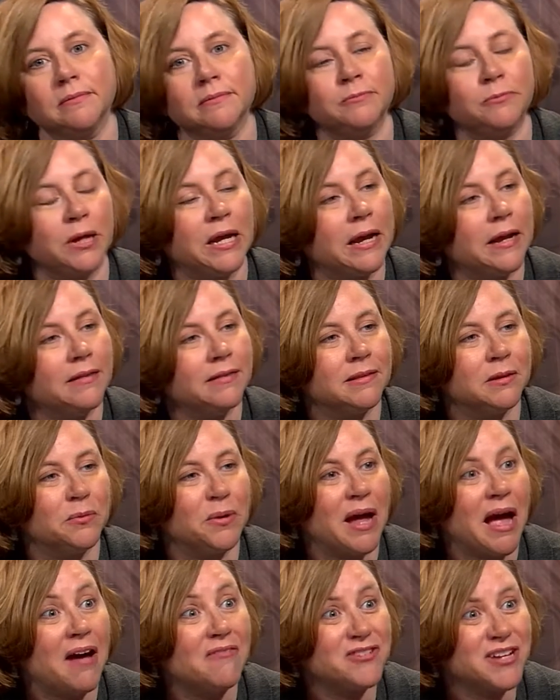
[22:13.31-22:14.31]
We hate that
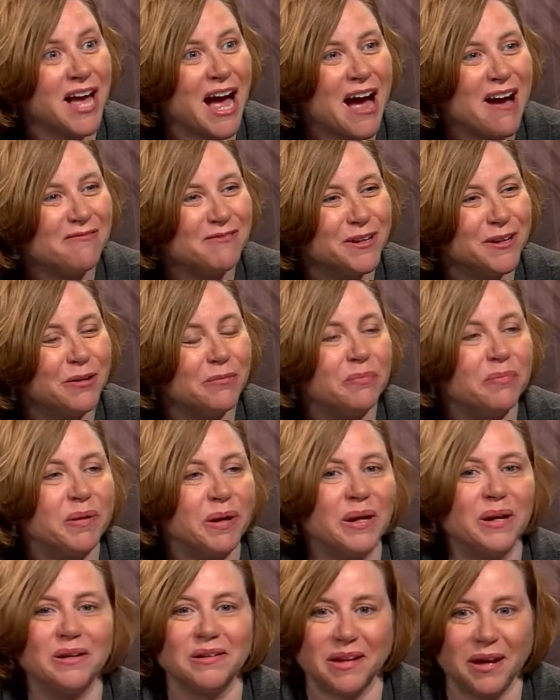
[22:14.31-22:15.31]
we have to have it,
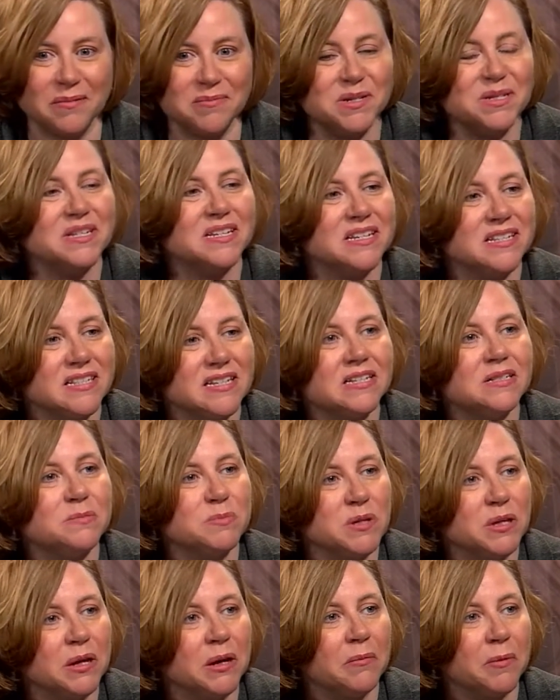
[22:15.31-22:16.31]
but Lyme disease is
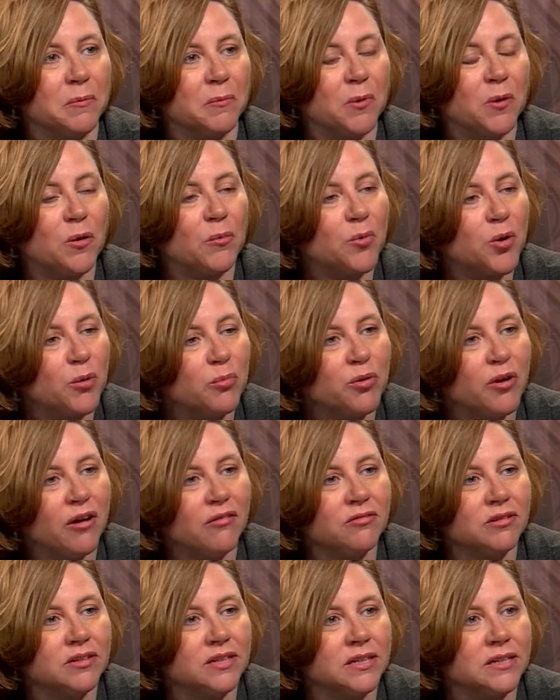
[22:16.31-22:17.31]
becoming more and more
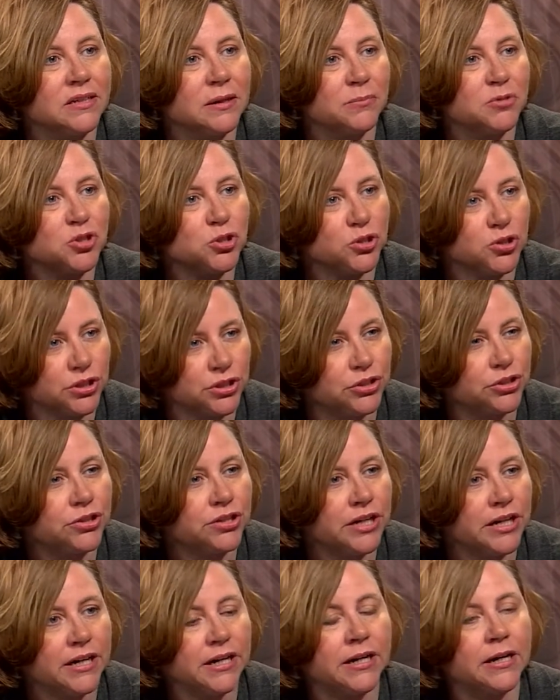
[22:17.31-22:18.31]
prevalent, I'm sure in your
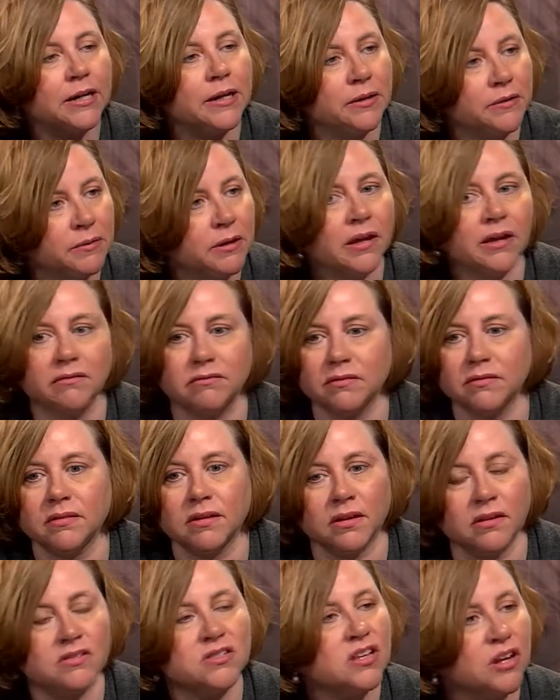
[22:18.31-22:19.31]
area and
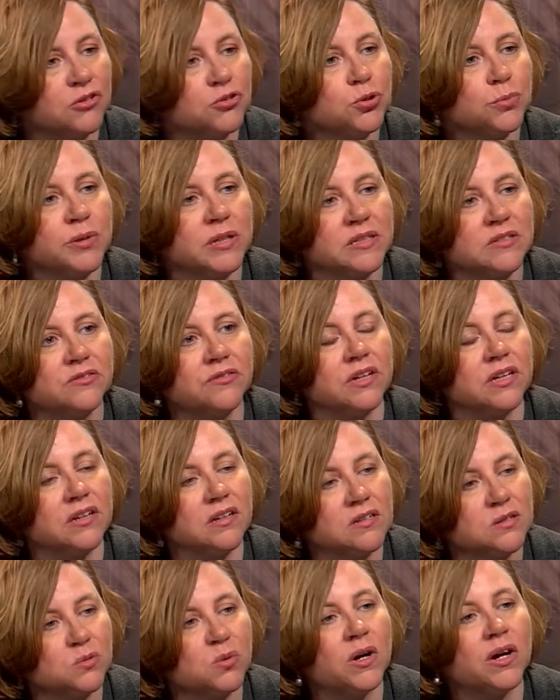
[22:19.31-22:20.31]
in central Pennsylvania
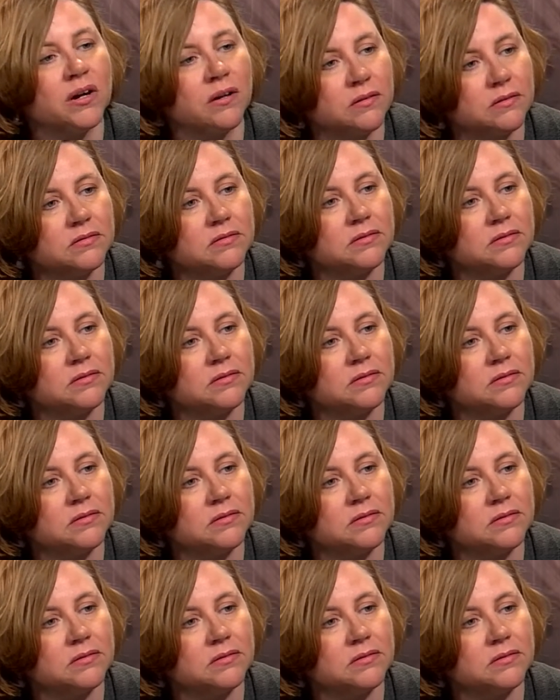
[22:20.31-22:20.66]
as well.